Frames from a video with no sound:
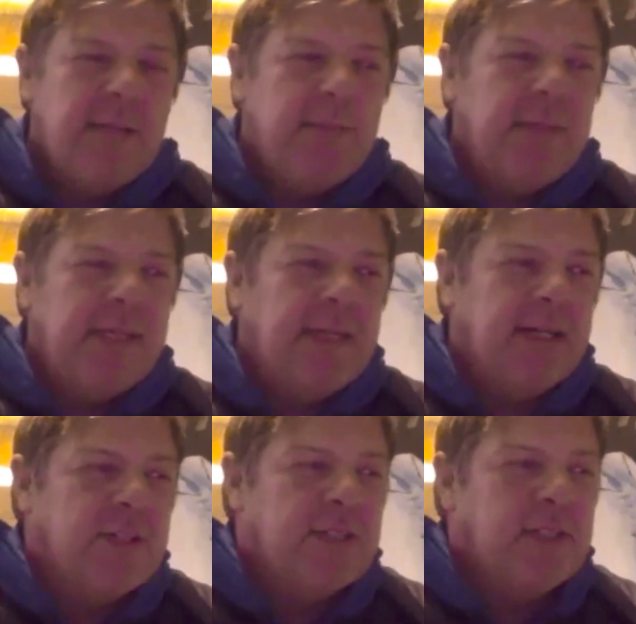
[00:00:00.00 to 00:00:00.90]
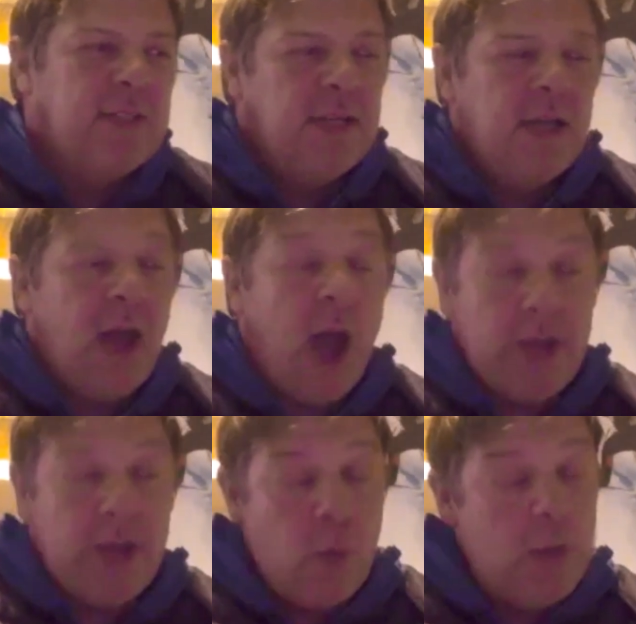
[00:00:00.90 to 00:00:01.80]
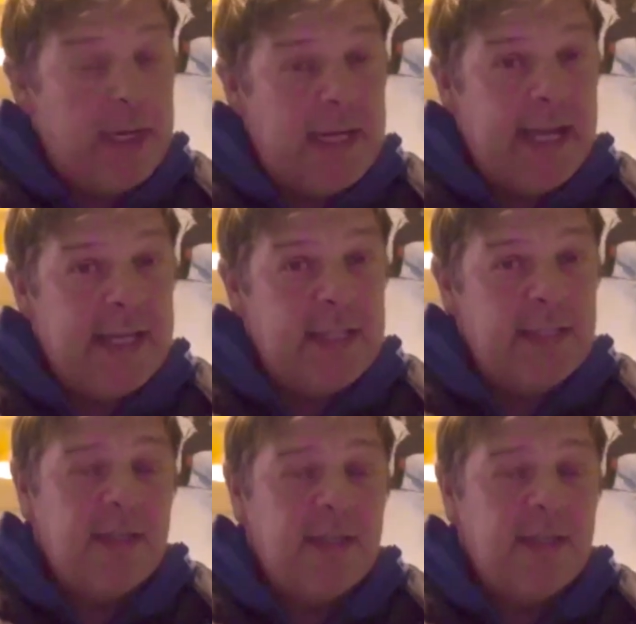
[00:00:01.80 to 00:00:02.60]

because I know what it is,